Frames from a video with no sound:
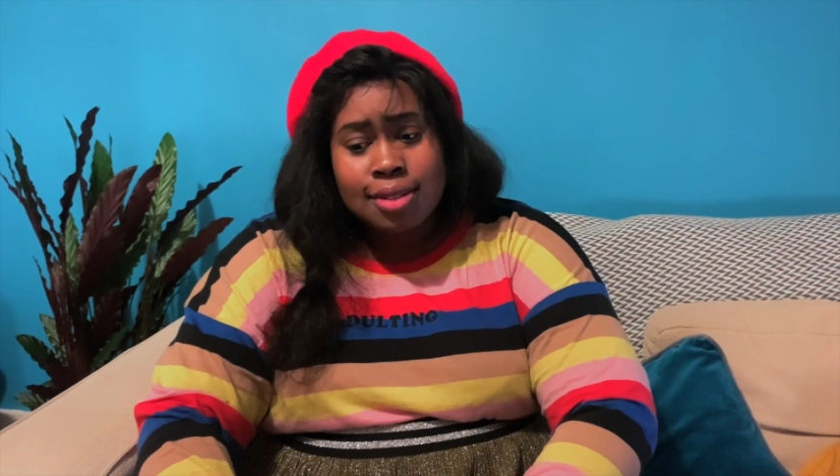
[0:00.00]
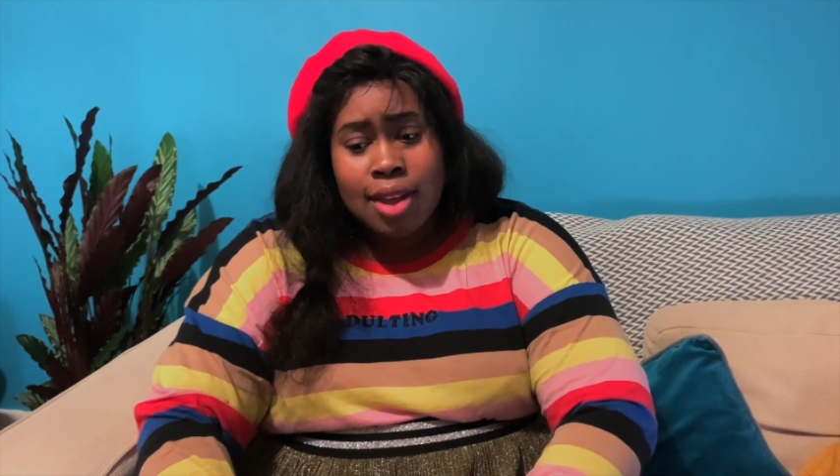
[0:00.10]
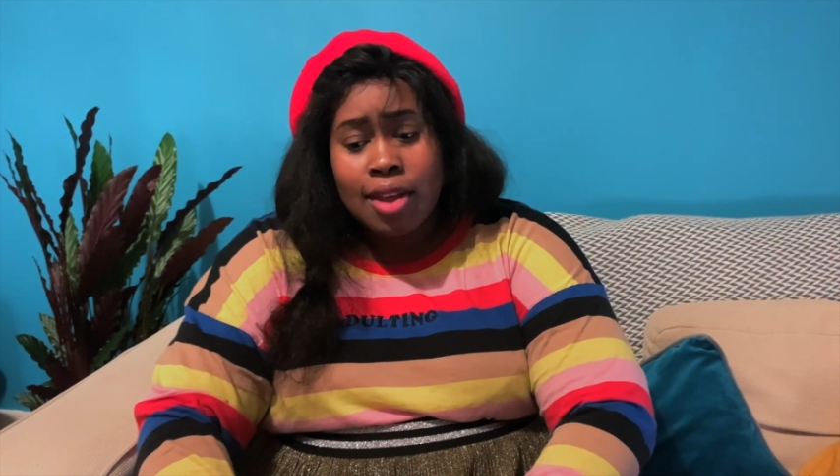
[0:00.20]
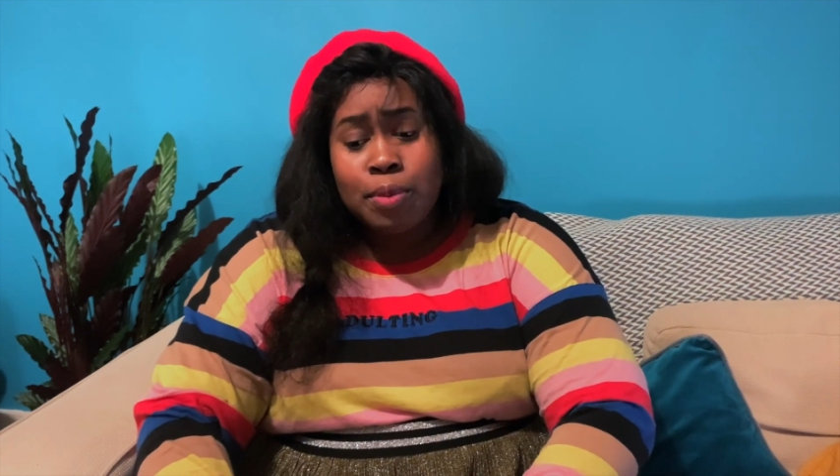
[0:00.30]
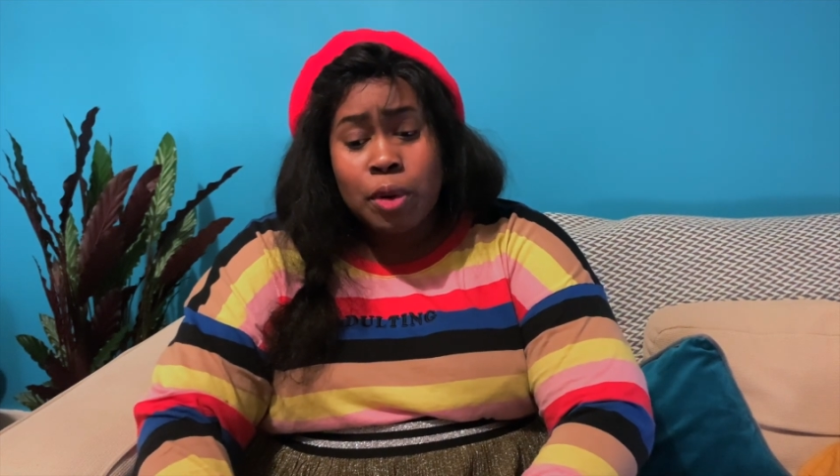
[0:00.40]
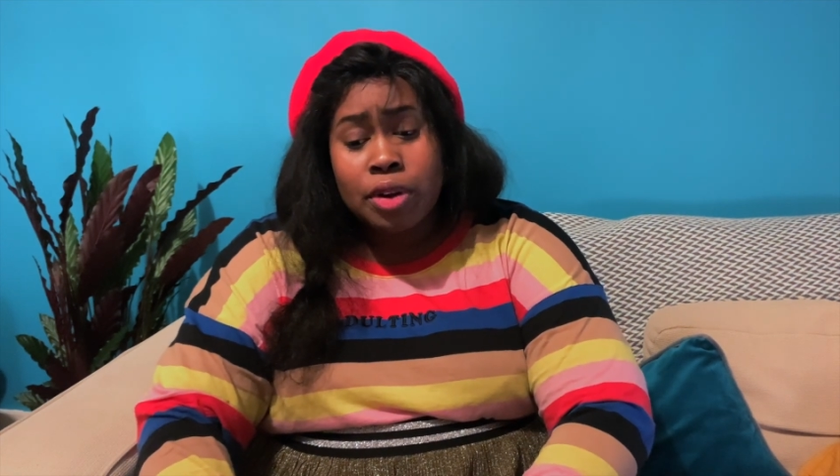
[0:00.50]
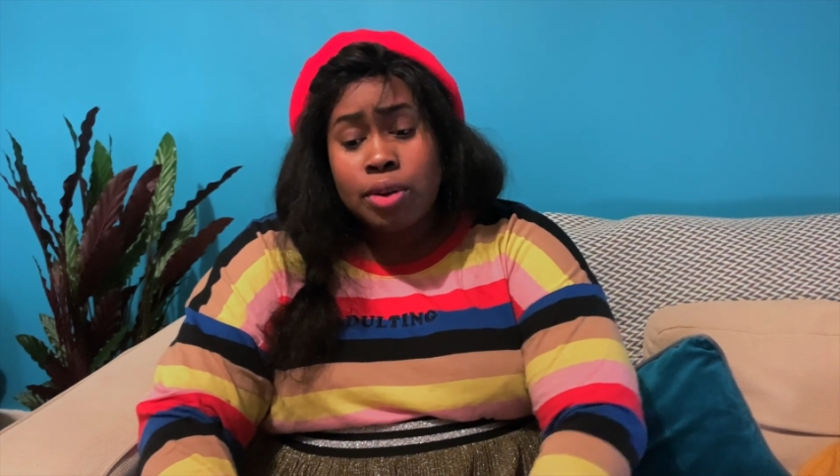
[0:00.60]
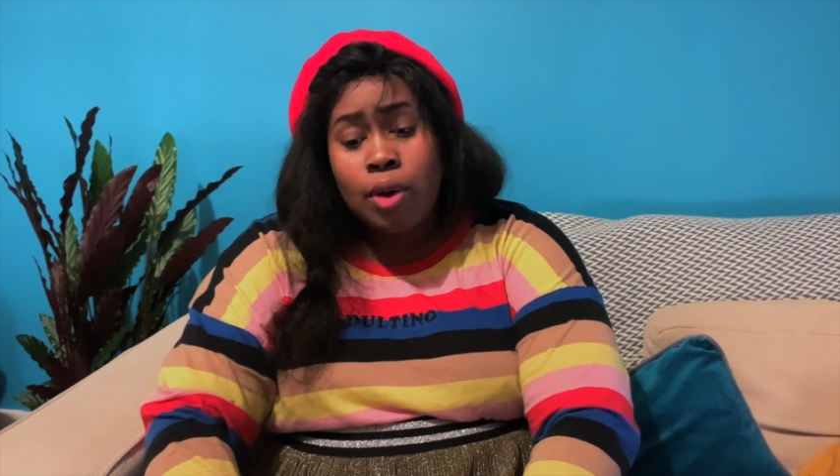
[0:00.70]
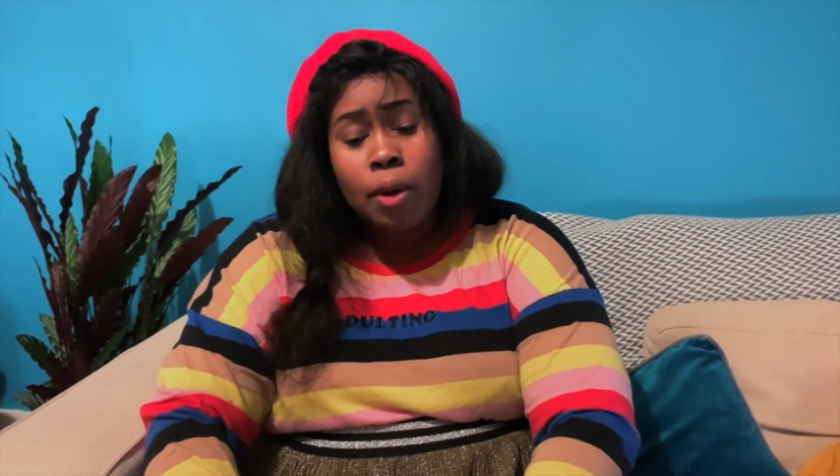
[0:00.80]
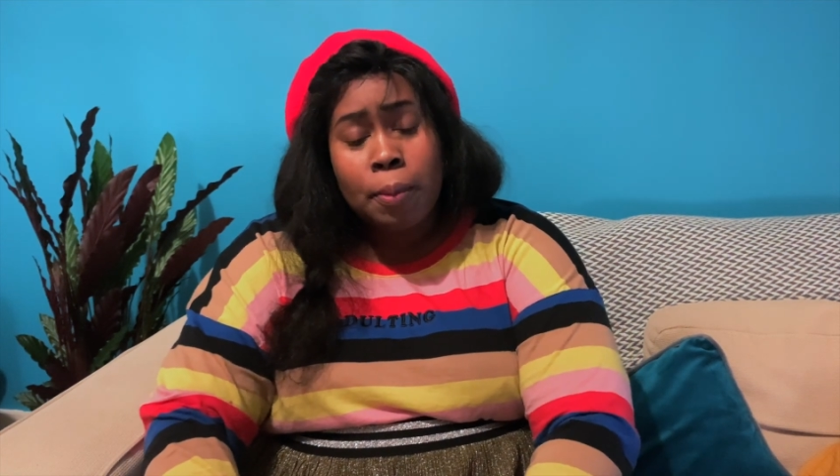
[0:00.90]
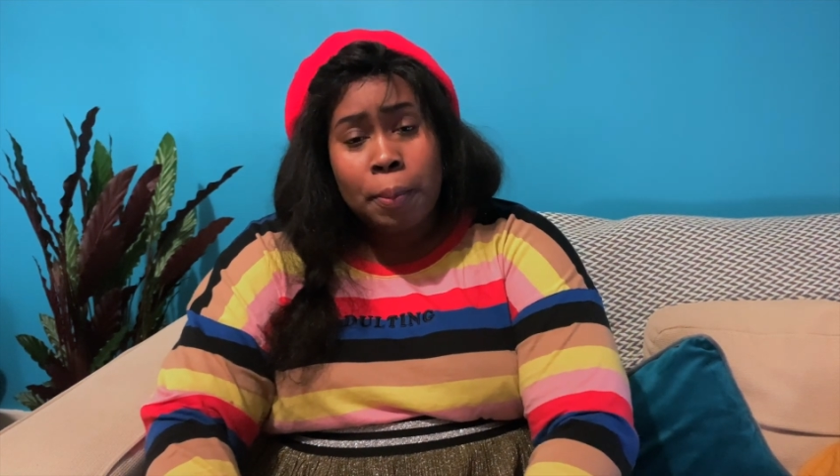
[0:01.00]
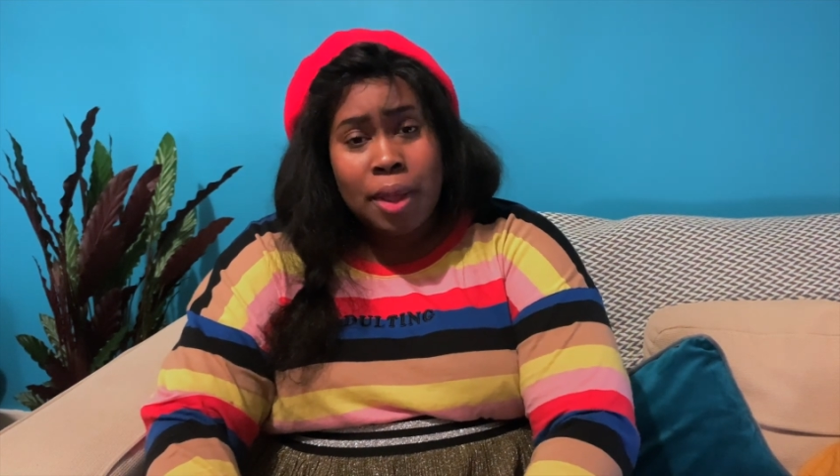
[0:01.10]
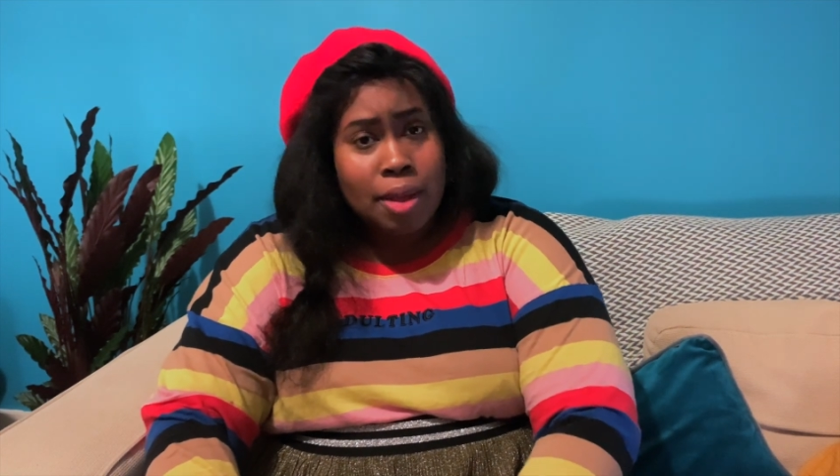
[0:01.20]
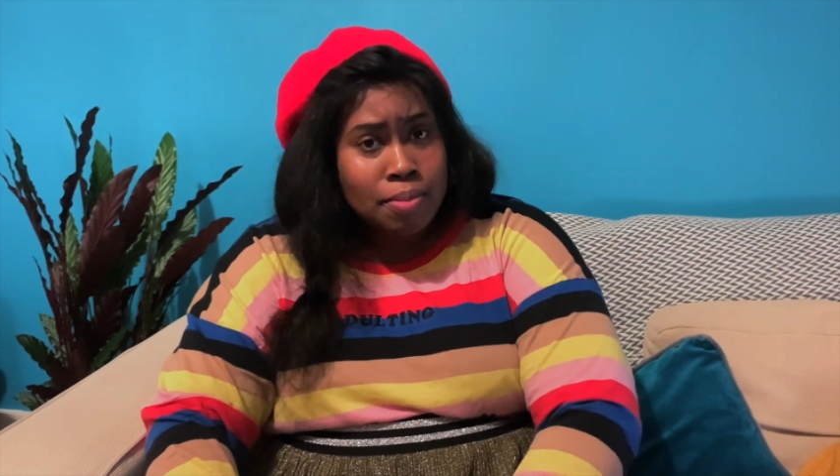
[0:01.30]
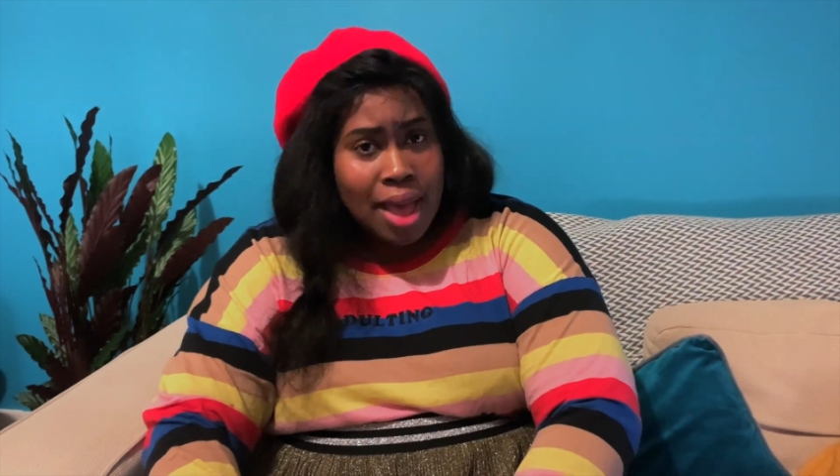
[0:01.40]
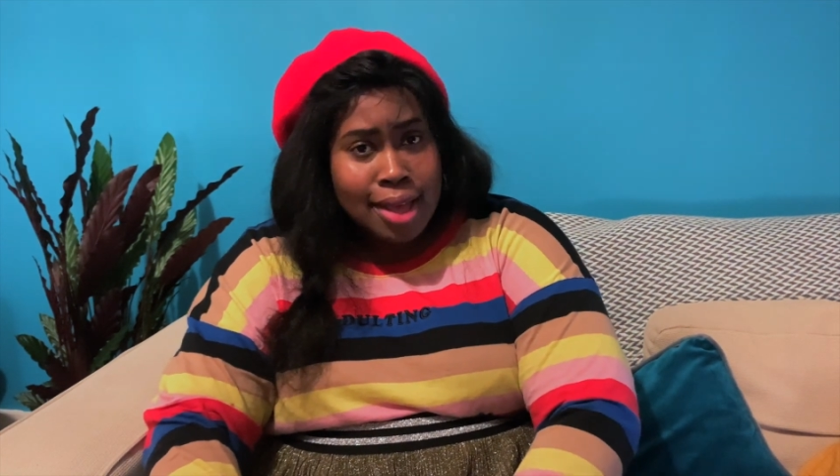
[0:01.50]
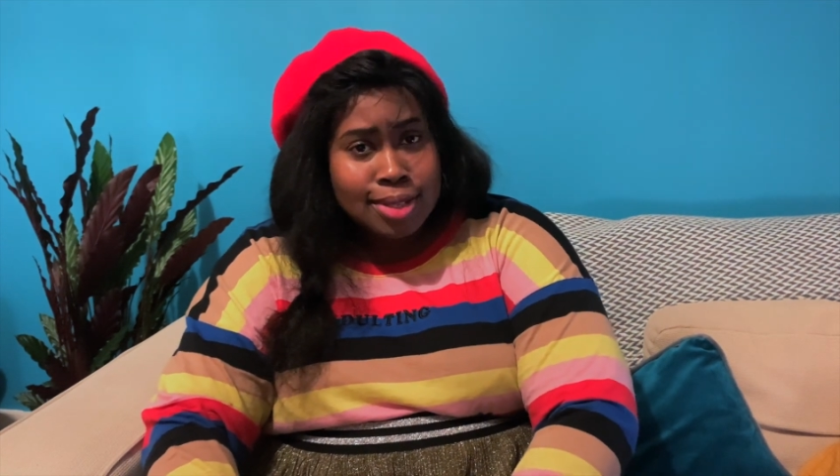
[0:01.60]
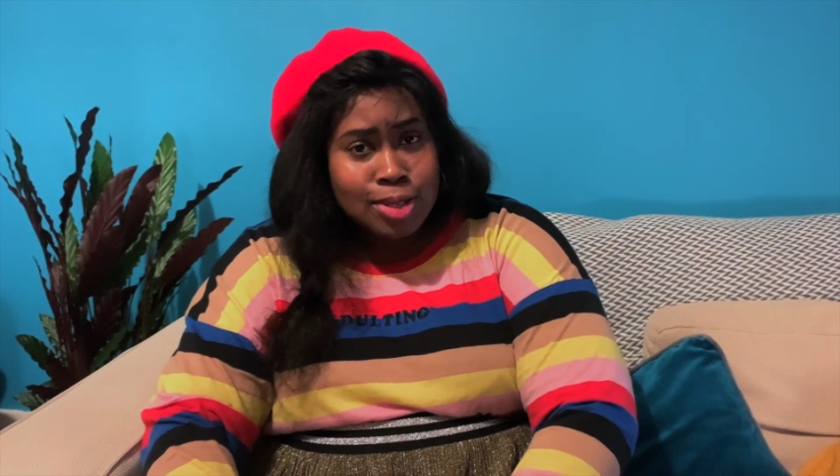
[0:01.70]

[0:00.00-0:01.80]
I want to not be a mess